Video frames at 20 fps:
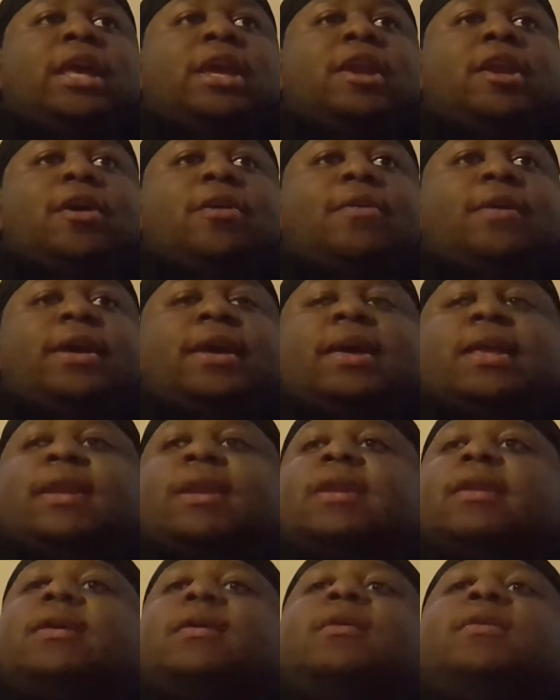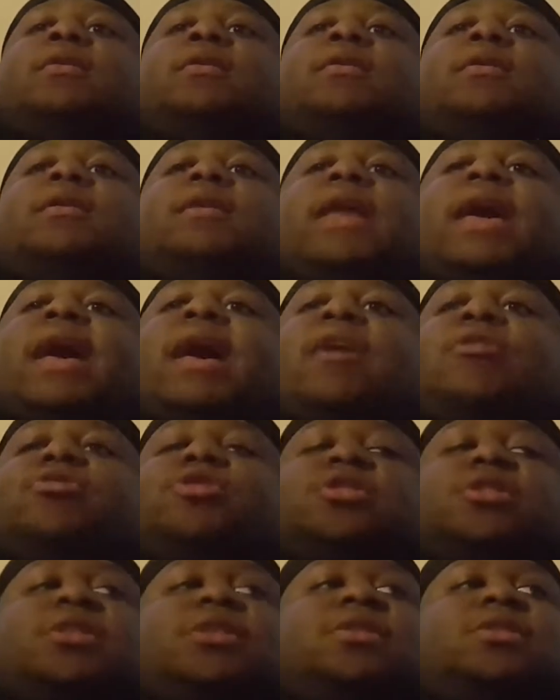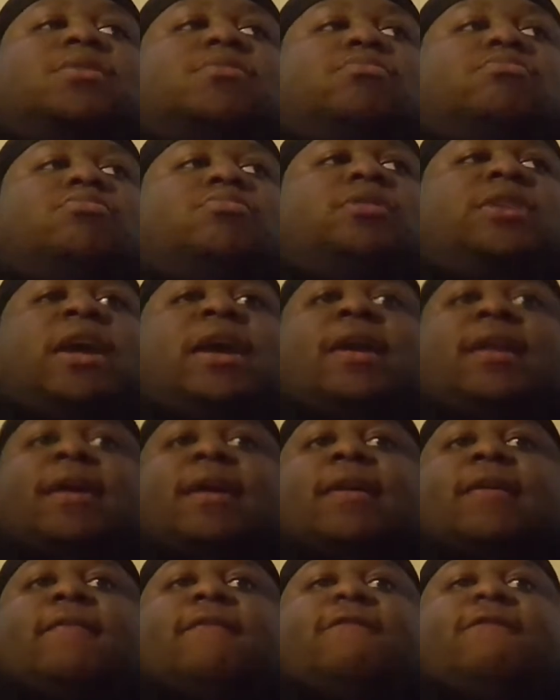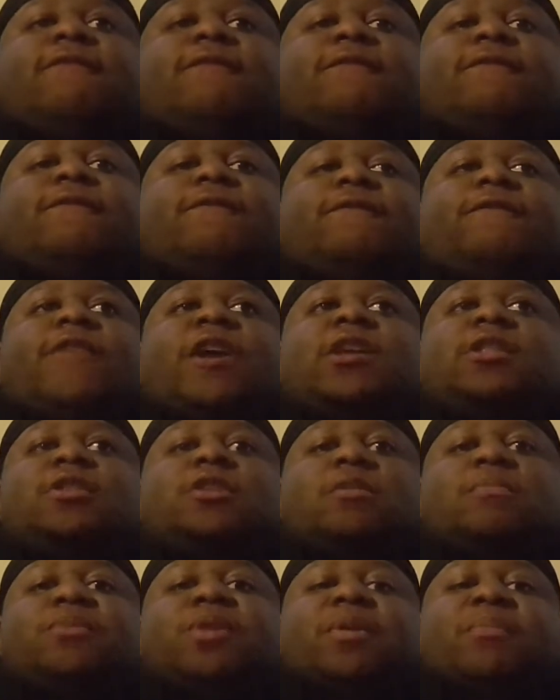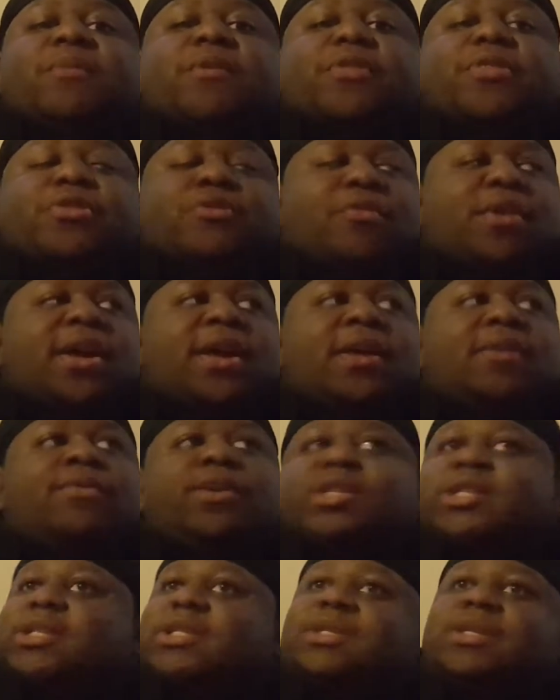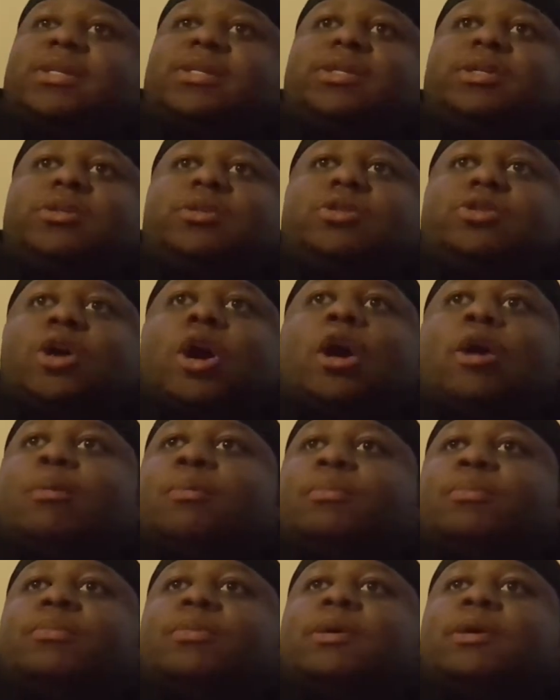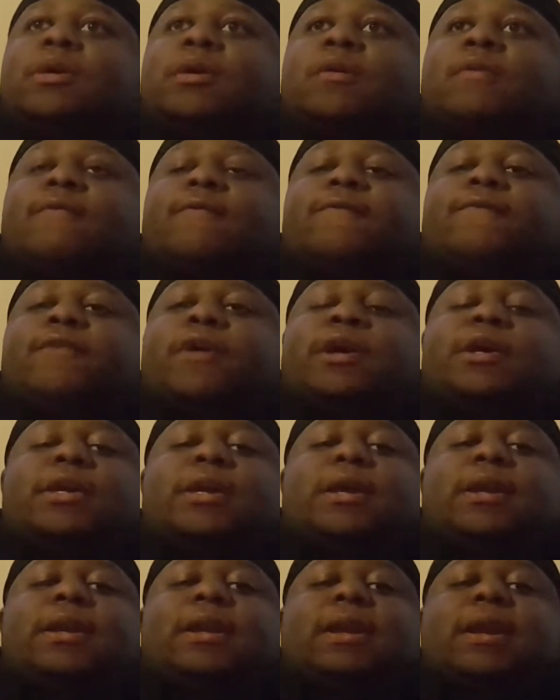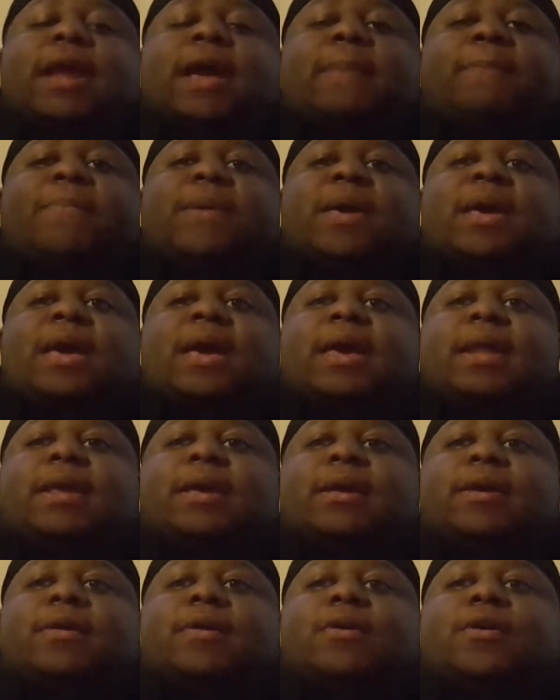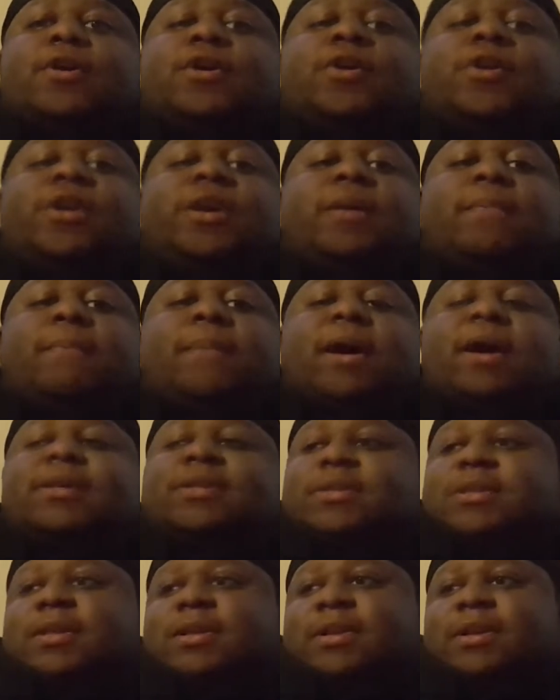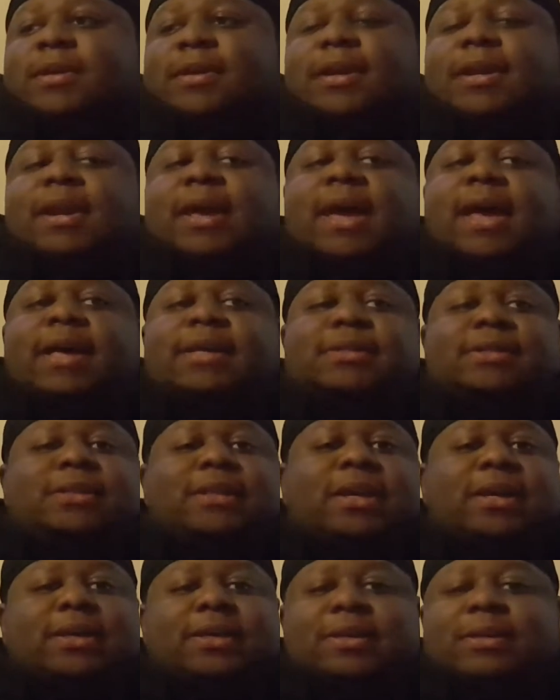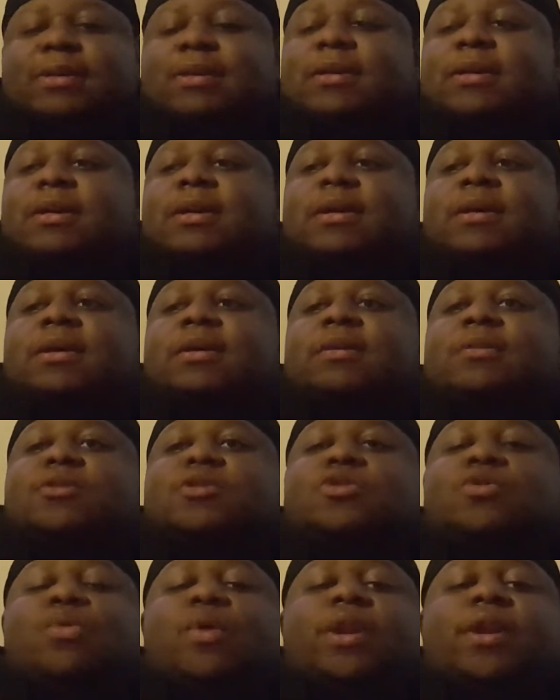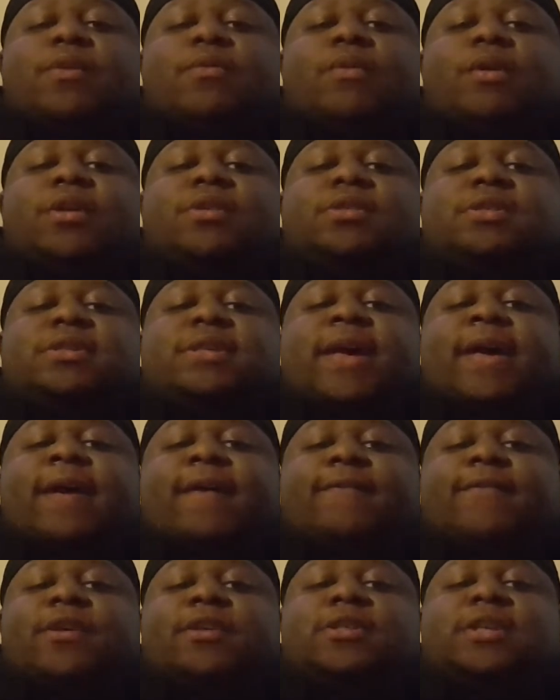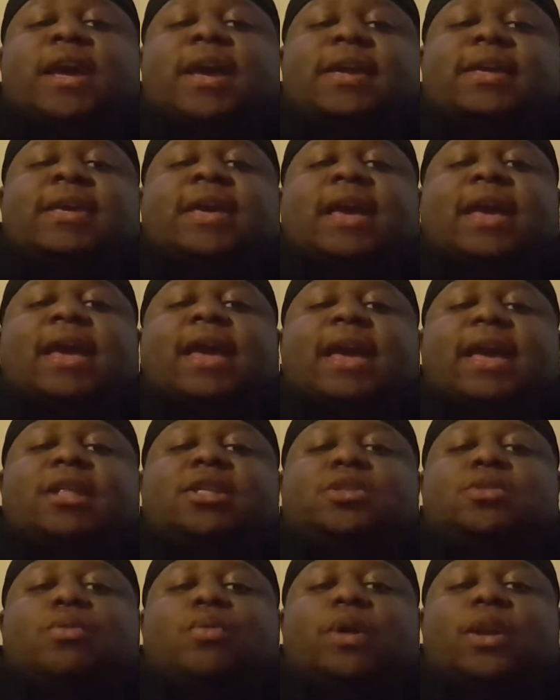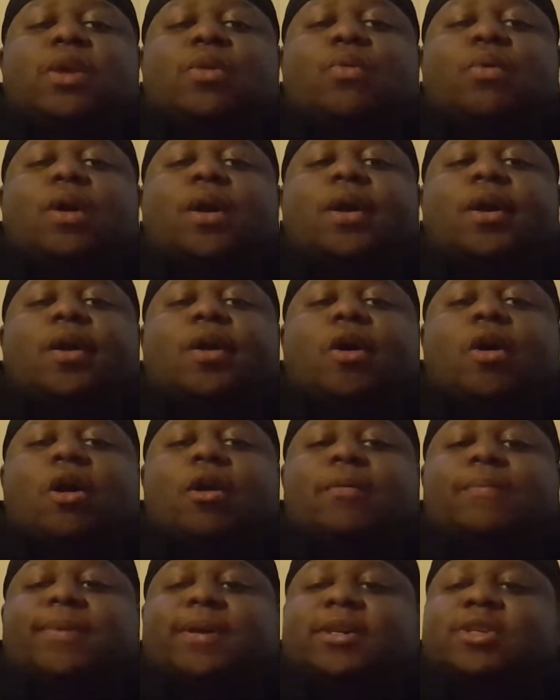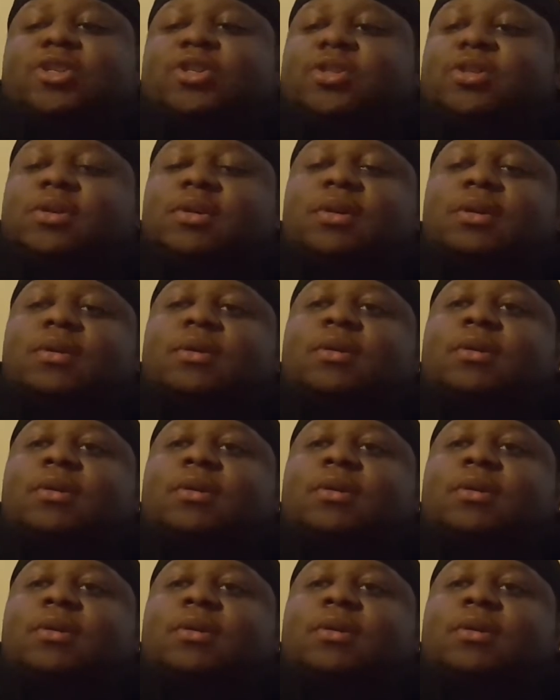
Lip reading: You know, and now she's dating victim number 3, which is this dumb, fucking, nappy-headed, cookie monster-looking-ass nigga, 21 Savage, a.k.a. 21 Garbage.